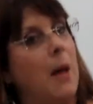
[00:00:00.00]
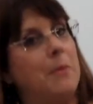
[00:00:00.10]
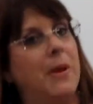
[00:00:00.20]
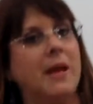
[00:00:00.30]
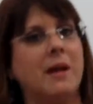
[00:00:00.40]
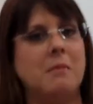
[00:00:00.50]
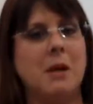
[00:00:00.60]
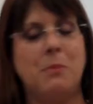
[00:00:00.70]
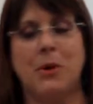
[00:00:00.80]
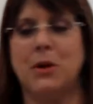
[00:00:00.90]
I pick up
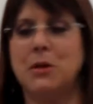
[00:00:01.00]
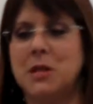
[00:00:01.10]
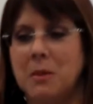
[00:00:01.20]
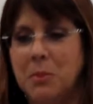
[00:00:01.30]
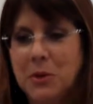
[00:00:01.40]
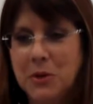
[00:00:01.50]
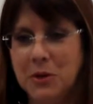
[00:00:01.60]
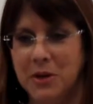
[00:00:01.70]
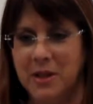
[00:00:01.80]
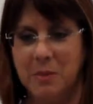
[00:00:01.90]
my purse, I put
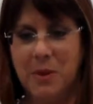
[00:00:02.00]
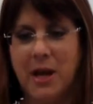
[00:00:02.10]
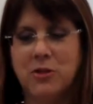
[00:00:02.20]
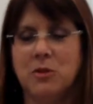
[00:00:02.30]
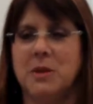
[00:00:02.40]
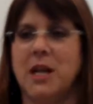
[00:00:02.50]
her in the bedroom,